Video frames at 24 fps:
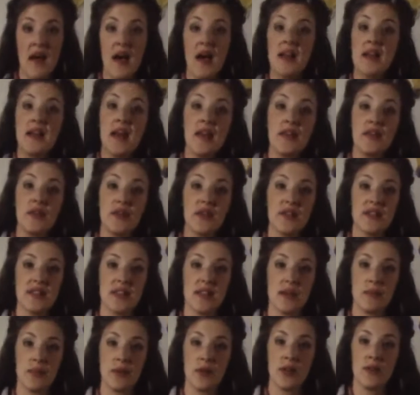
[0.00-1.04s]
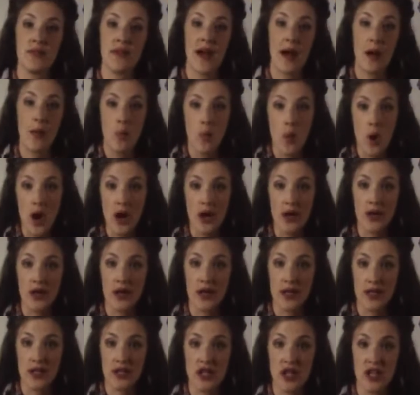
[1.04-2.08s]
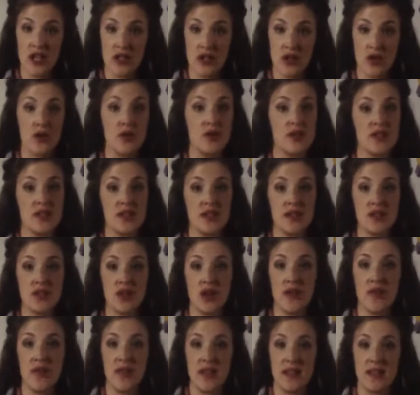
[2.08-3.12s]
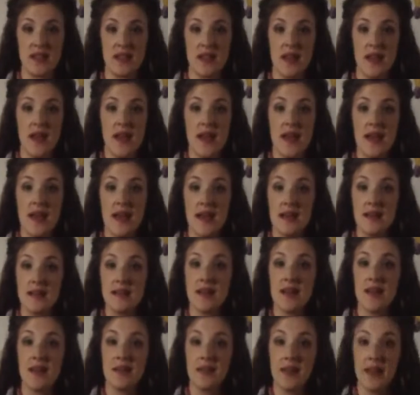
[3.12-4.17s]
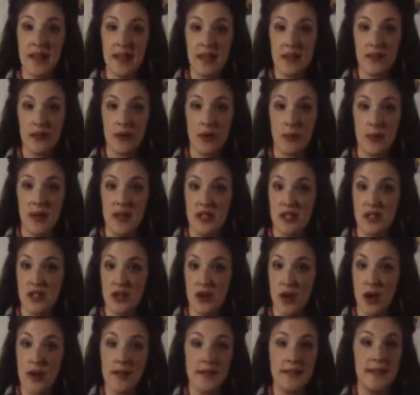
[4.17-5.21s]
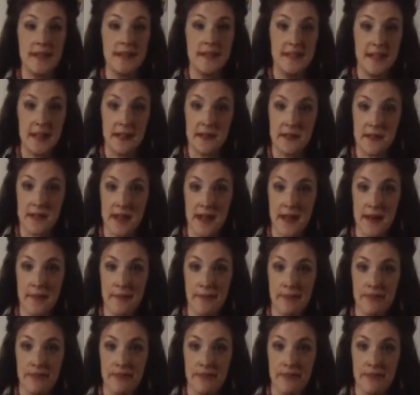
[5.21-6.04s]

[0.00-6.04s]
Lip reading: Another example of how water can change Earth's surface is a land formation called a delta.